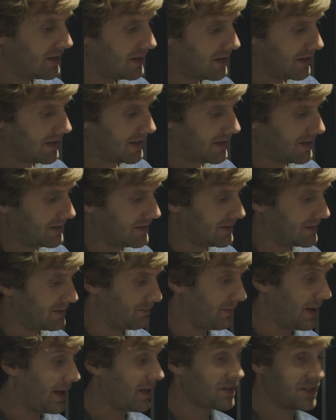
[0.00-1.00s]

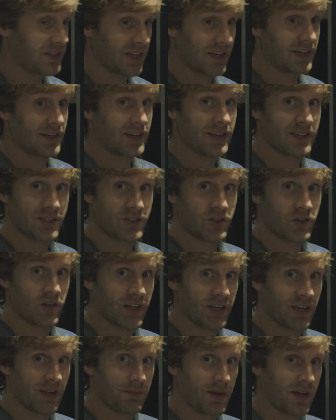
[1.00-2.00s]
Balancing it is
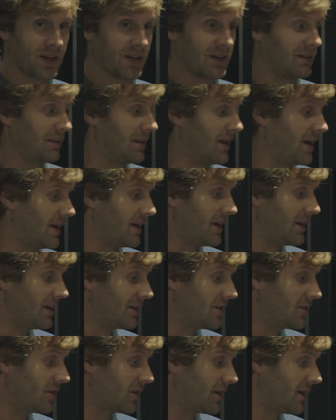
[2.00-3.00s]
tricky, I'm not going to lie.
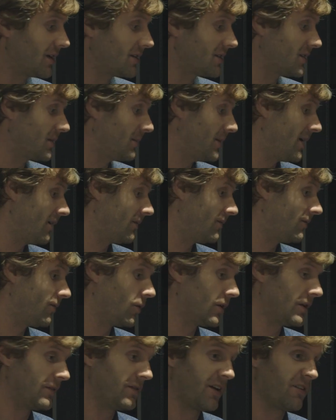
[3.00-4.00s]
It took us about
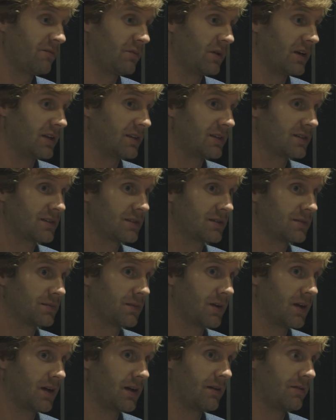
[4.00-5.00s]
45 minutes
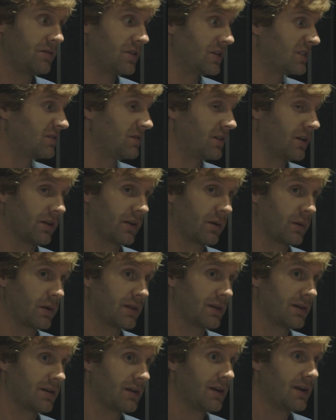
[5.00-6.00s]
of just fiddling with
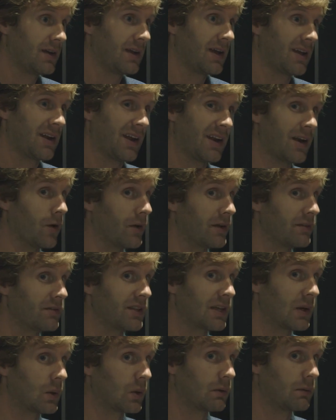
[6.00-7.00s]
it, and I don't even
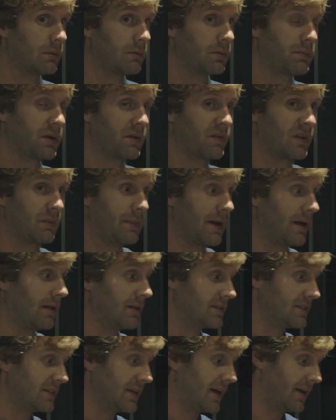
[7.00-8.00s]
think we're in perfect
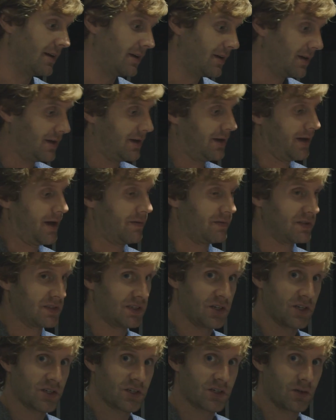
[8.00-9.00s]
balance yet. I
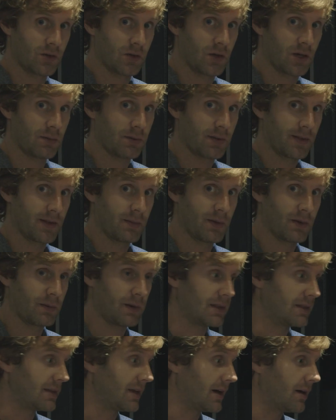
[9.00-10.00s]
obviously just screwed it up a little bit
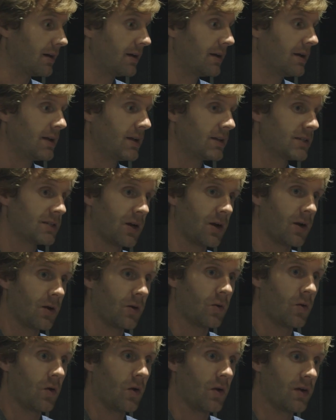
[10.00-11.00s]
right there. So